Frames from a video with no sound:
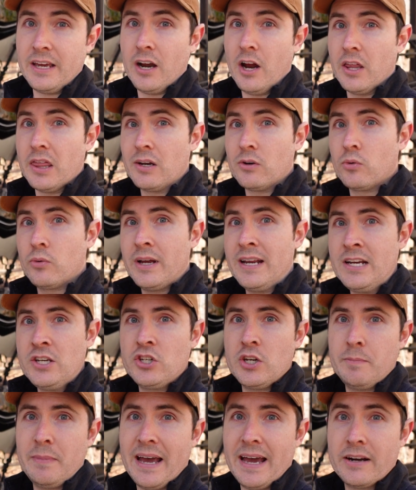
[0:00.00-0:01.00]
And on the
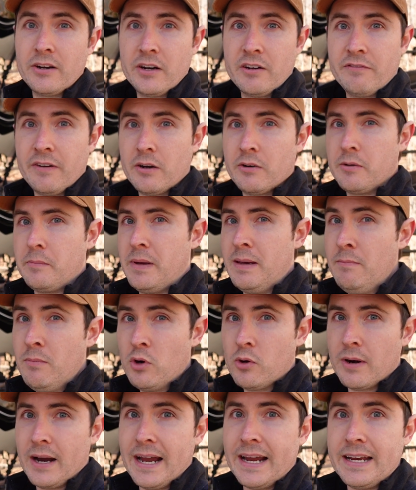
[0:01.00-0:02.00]
Renogy battery, if I
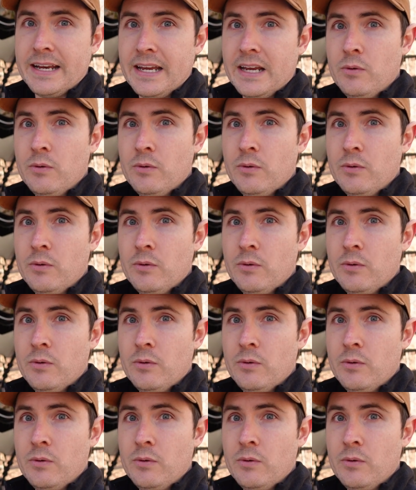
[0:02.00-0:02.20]
remember right,